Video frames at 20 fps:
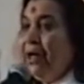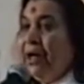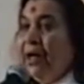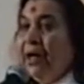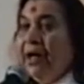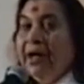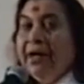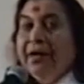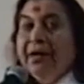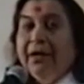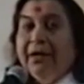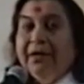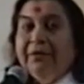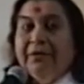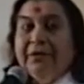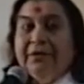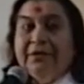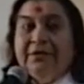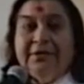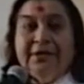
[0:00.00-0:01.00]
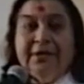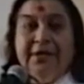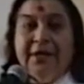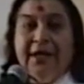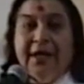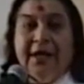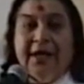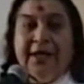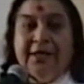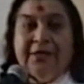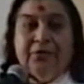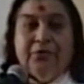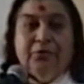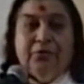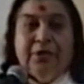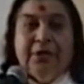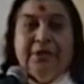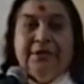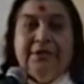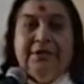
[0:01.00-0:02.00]
and they sing as
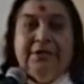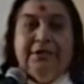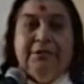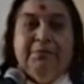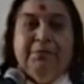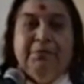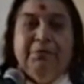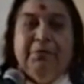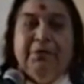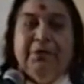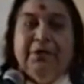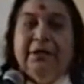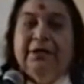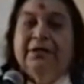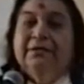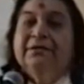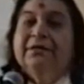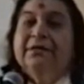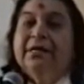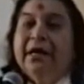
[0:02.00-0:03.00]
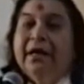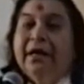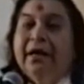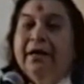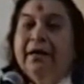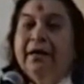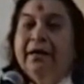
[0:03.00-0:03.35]
good as these people can sing.